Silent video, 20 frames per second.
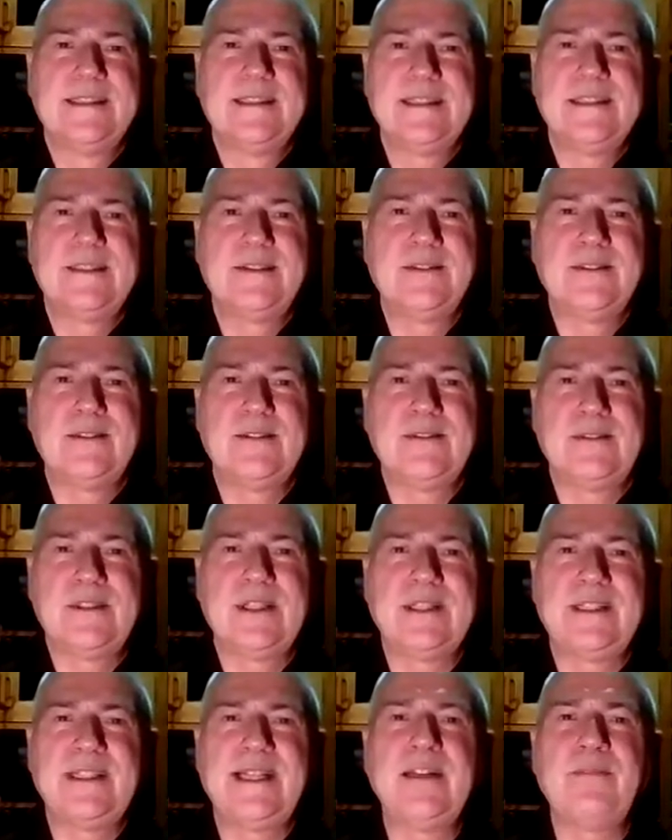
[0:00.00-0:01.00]
You know,
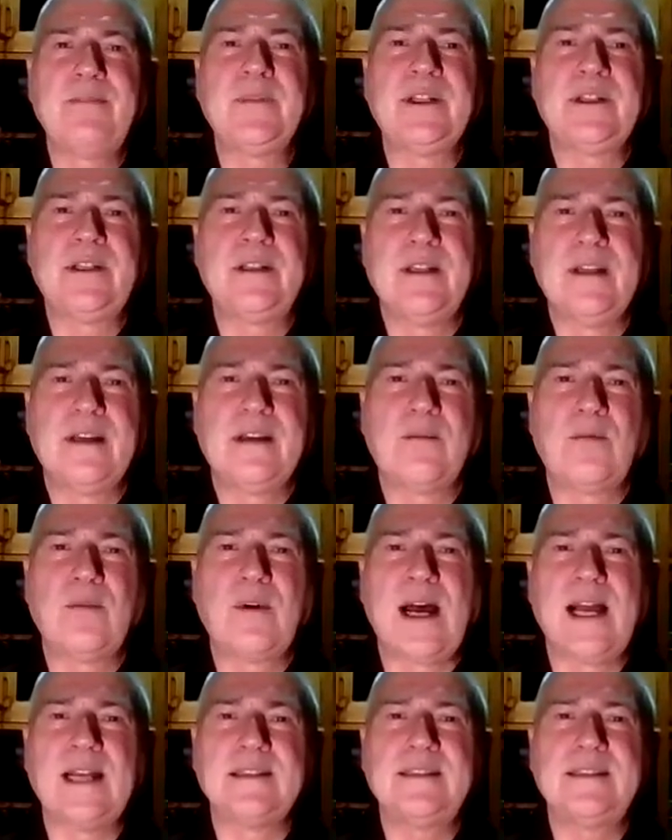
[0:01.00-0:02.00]
contentment
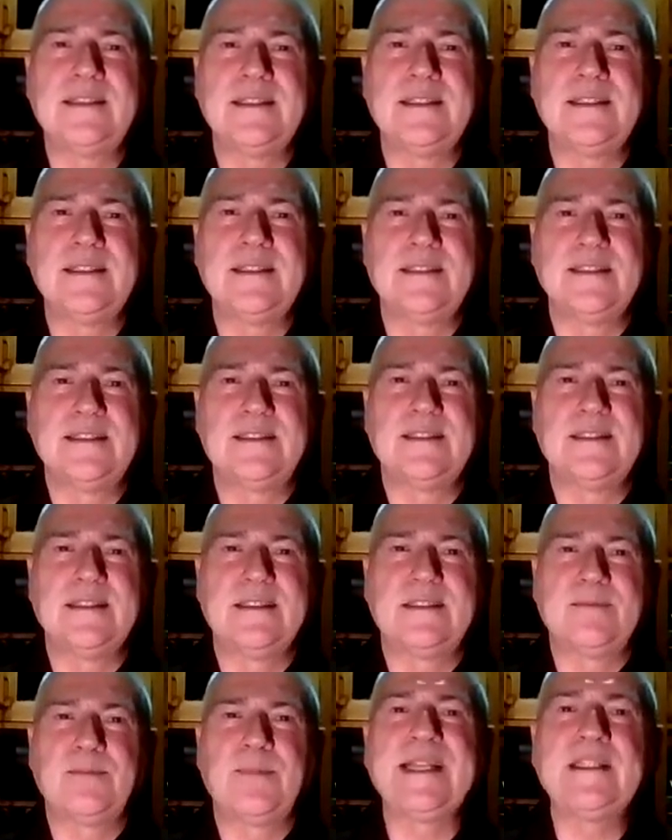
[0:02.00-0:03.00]
arises, it's
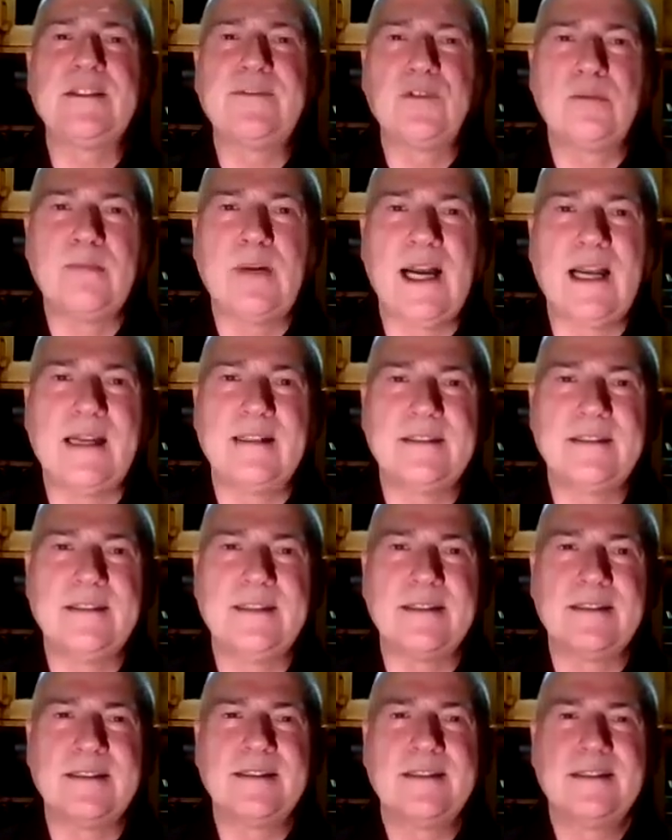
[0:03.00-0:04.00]
peaceful mind, isn't it?